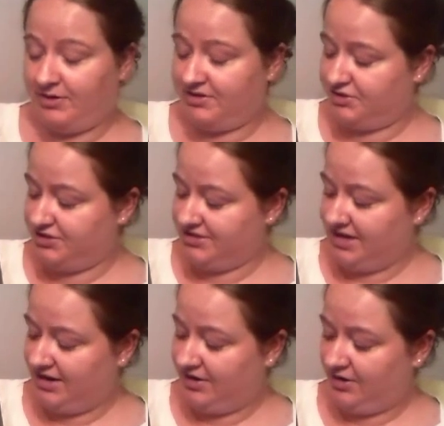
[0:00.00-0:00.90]
it, so she's
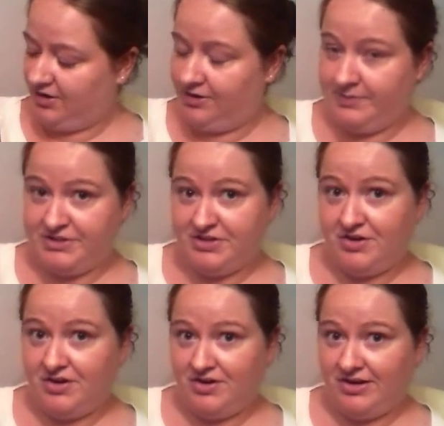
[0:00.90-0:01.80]
not going to earn commission
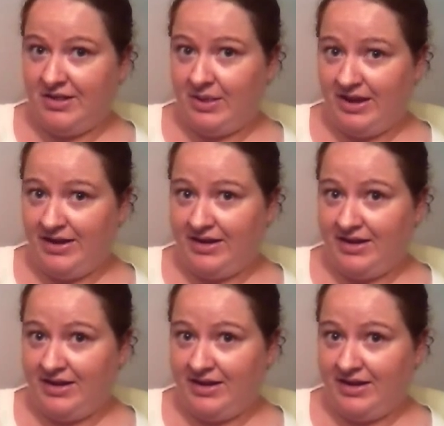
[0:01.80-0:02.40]
on her downline.